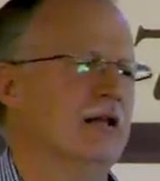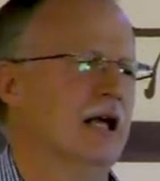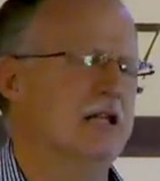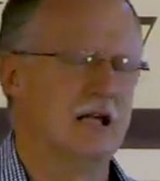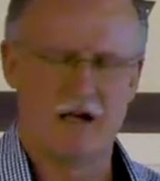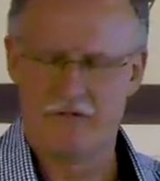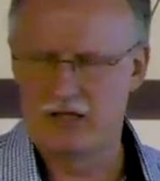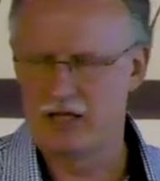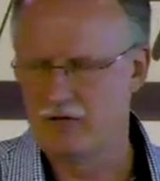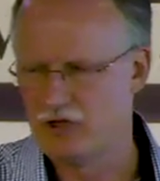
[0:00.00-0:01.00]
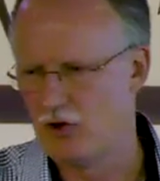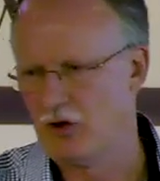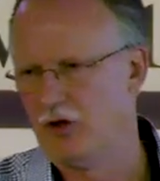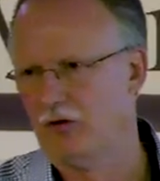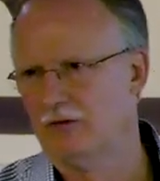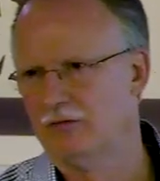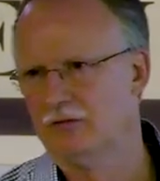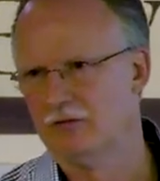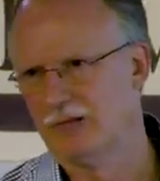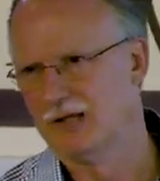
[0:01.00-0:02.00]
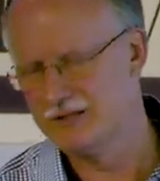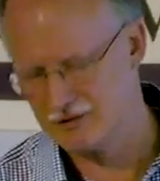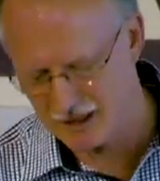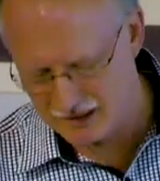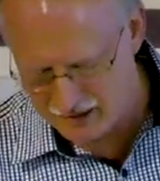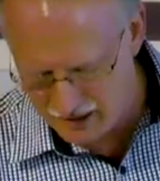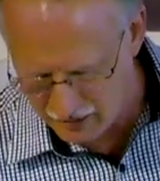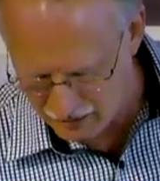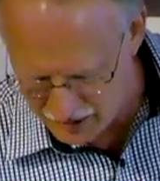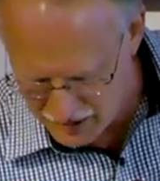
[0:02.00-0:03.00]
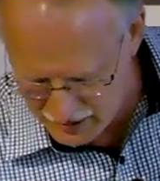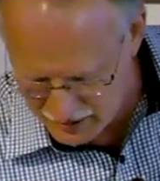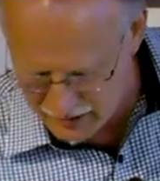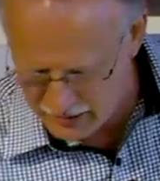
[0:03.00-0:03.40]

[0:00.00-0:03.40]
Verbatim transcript: they did everything with toil blood, sweat, and tears.